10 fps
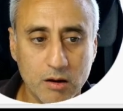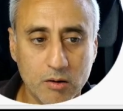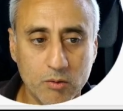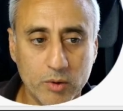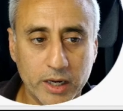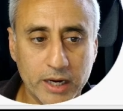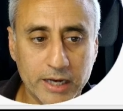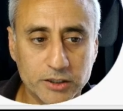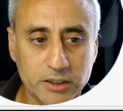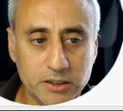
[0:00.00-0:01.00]
we can
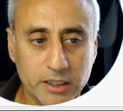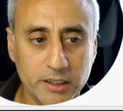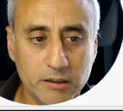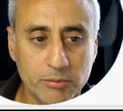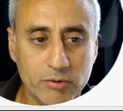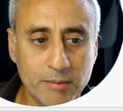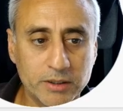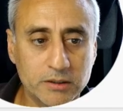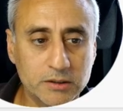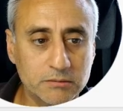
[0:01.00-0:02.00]
actually see the
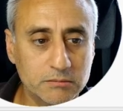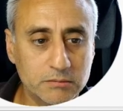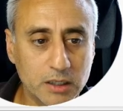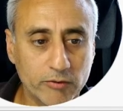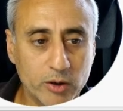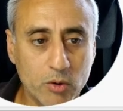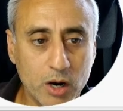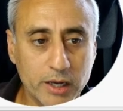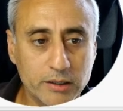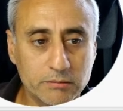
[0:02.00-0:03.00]
parameters that are
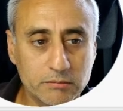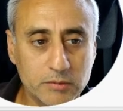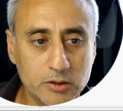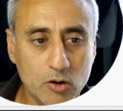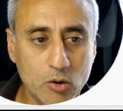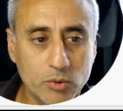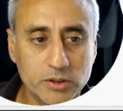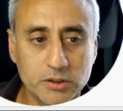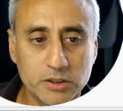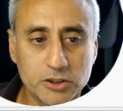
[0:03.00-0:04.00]
required along with
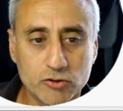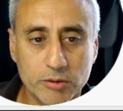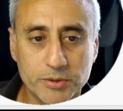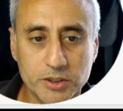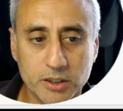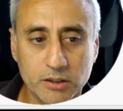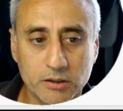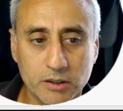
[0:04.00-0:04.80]
the description